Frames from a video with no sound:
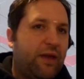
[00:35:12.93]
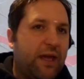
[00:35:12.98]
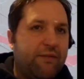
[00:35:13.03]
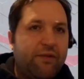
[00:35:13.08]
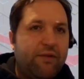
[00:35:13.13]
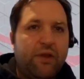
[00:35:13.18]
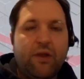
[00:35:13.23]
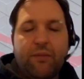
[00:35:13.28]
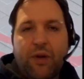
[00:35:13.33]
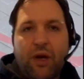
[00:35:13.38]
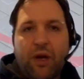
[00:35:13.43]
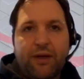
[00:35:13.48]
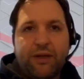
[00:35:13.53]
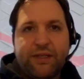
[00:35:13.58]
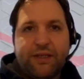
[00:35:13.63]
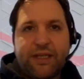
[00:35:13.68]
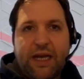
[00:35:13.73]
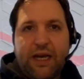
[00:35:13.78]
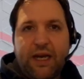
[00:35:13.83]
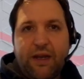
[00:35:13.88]
giving them an
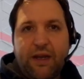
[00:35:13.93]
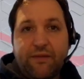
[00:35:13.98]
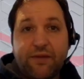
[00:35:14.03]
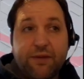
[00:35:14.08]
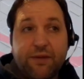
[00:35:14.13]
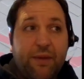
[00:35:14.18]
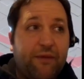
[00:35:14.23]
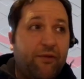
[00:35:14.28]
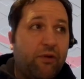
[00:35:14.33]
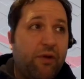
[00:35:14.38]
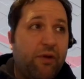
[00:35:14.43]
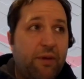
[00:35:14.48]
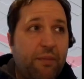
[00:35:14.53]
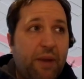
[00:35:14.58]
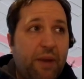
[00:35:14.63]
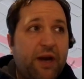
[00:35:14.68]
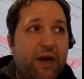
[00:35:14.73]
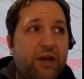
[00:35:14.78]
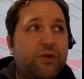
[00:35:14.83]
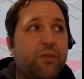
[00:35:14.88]
understanding of some evergreen
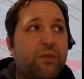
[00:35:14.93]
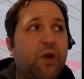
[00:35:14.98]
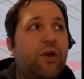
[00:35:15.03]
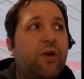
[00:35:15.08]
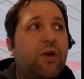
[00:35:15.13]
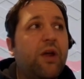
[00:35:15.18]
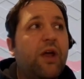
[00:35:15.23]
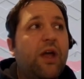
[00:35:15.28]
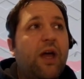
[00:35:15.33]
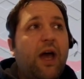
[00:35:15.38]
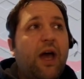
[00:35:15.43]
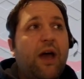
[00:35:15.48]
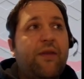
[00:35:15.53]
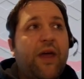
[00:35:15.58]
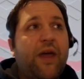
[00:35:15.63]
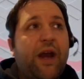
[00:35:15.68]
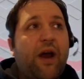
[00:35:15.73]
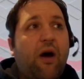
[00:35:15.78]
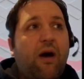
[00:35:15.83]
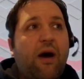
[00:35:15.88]
management, and
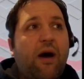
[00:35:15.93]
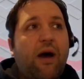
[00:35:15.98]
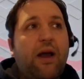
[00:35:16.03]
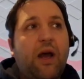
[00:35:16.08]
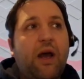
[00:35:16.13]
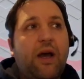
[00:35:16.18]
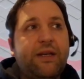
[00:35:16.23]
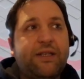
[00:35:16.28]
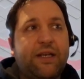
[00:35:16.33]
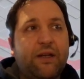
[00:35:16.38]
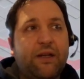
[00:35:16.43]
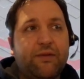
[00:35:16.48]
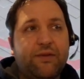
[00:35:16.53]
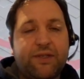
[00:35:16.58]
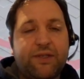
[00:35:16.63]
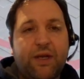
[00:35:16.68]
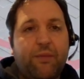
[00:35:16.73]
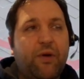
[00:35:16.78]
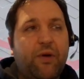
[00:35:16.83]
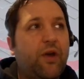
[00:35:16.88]
then highlighting on
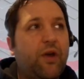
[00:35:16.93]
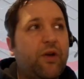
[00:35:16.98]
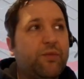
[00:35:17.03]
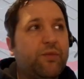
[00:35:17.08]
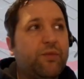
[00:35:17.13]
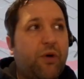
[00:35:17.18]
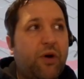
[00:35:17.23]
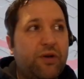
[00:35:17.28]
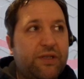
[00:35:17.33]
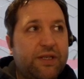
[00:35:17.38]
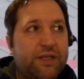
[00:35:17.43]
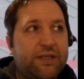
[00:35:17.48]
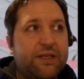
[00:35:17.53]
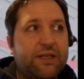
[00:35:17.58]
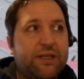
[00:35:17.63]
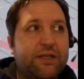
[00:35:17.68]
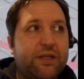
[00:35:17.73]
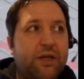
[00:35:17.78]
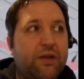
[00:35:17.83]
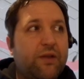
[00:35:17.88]
some of those
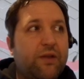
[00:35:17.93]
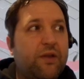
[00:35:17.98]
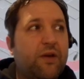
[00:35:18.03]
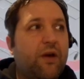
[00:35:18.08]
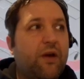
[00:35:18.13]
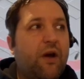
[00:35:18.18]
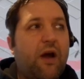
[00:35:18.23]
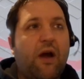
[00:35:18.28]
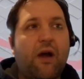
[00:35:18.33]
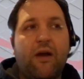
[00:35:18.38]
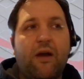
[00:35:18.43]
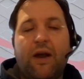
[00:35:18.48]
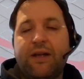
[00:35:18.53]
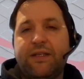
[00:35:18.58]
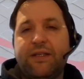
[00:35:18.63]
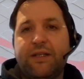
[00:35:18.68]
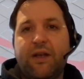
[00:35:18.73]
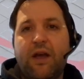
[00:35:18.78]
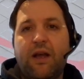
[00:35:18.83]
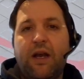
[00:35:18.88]
processes that I
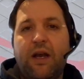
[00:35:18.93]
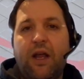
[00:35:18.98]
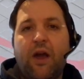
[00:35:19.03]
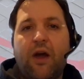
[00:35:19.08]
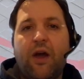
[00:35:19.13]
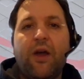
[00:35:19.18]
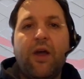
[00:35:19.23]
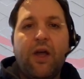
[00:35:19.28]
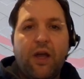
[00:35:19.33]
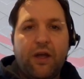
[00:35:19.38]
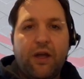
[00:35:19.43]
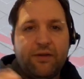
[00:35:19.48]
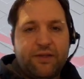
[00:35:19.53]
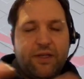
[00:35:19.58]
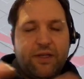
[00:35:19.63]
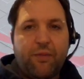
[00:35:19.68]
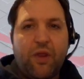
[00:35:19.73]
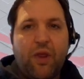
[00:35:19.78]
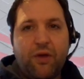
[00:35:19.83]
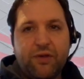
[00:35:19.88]
highlighted earlier, and
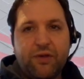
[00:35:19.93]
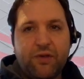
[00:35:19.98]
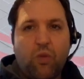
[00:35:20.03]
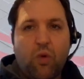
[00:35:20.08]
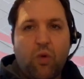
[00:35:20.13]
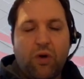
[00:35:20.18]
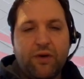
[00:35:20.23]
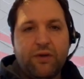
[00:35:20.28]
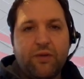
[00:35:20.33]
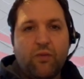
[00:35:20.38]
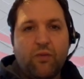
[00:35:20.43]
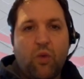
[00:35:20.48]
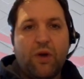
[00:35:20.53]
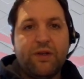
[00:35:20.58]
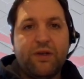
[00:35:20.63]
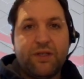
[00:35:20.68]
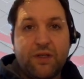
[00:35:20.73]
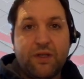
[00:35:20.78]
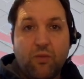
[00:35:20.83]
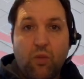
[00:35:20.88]
some of those
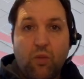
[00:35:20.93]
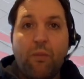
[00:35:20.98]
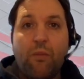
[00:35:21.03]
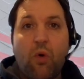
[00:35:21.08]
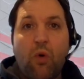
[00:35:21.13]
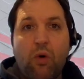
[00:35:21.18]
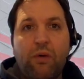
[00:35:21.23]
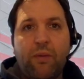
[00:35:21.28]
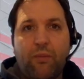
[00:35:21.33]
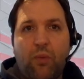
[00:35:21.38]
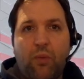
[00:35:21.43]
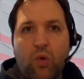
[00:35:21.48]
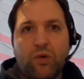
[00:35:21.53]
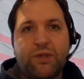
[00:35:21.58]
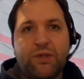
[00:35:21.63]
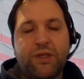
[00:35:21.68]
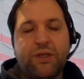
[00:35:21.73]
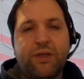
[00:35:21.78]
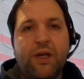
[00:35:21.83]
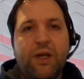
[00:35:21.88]
ones that were more
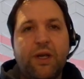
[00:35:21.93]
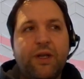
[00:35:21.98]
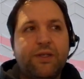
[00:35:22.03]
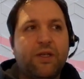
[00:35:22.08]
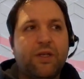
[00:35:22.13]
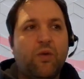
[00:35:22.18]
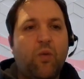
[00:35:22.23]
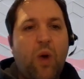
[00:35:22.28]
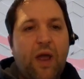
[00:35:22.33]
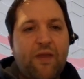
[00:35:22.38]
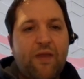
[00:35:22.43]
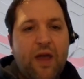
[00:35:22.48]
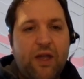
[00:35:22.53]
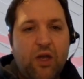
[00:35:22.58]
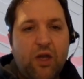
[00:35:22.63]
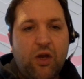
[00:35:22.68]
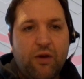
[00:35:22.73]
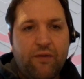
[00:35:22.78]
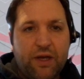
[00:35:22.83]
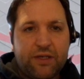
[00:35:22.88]
important to the way their
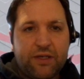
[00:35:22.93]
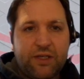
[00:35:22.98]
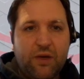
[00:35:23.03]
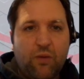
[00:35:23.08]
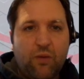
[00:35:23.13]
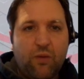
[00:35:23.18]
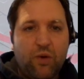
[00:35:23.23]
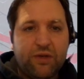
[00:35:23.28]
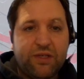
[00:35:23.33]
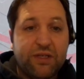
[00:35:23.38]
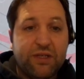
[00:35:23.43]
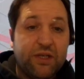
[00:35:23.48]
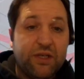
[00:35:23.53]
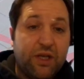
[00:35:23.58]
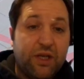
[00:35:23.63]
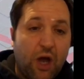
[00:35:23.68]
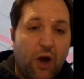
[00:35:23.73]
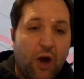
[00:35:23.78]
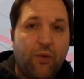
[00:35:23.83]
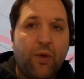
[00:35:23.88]
university wanted to
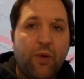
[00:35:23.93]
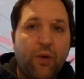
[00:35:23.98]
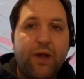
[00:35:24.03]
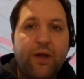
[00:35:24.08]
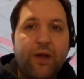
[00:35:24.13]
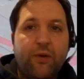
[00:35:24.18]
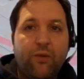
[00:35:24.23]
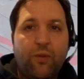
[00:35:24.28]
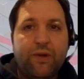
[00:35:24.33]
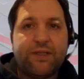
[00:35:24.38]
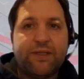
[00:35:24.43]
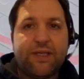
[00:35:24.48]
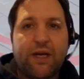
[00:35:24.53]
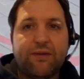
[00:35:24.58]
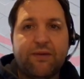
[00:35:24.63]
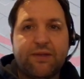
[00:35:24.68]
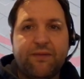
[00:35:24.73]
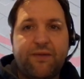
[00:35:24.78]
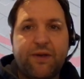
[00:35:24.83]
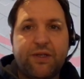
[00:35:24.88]
go with
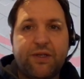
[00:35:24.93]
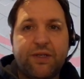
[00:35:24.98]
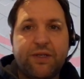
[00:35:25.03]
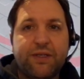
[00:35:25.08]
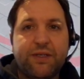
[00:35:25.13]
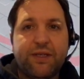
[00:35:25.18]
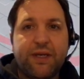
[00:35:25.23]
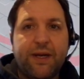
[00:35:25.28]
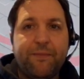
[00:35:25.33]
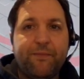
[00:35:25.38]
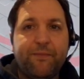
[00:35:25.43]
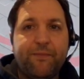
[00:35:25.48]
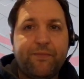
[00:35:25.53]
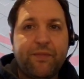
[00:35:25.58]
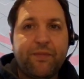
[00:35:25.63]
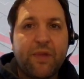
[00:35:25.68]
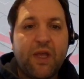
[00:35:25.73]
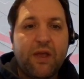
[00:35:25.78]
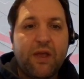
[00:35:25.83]
self-sufficiency.